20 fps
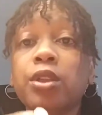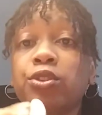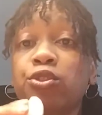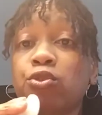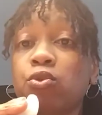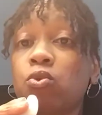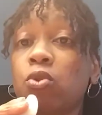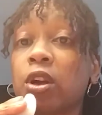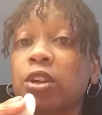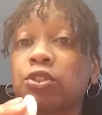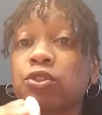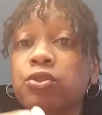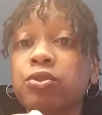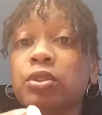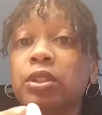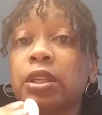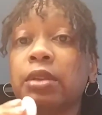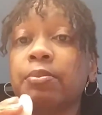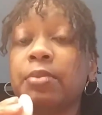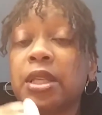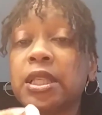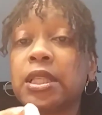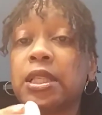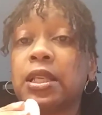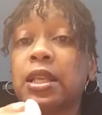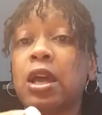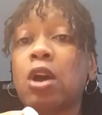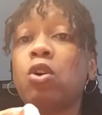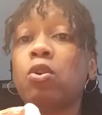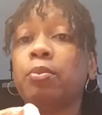you are truly
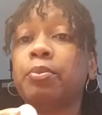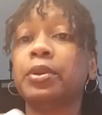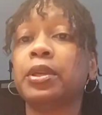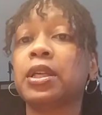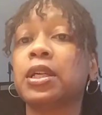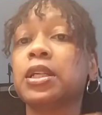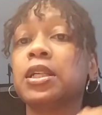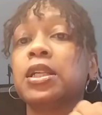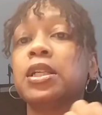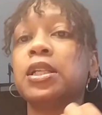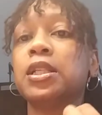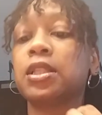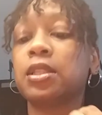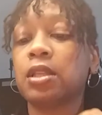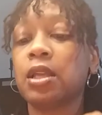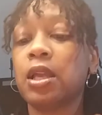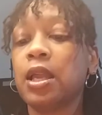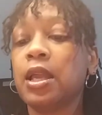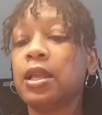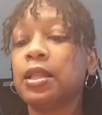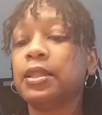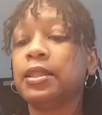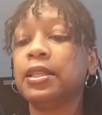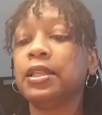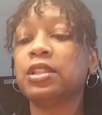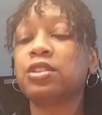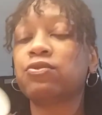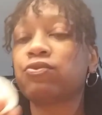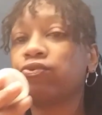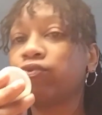missing out, because
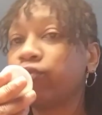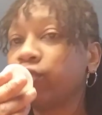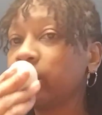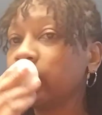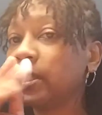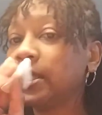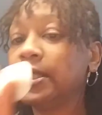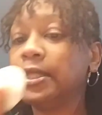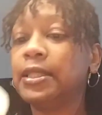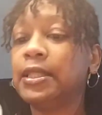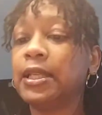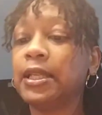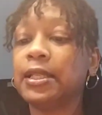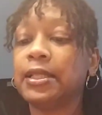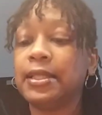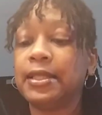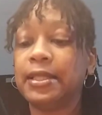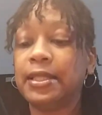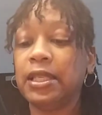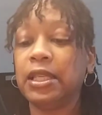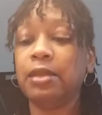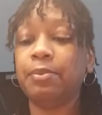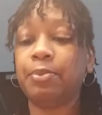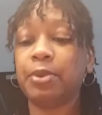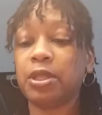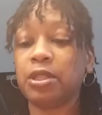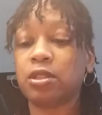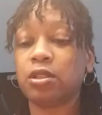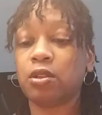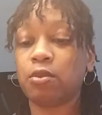this really digs deep
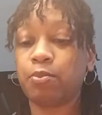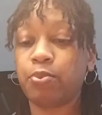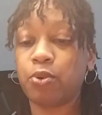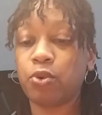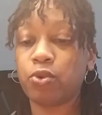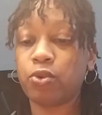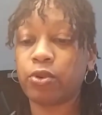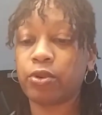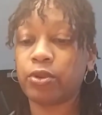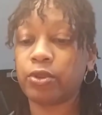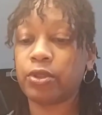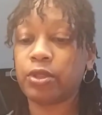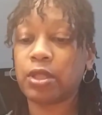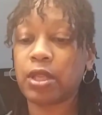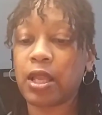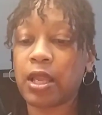into the pores.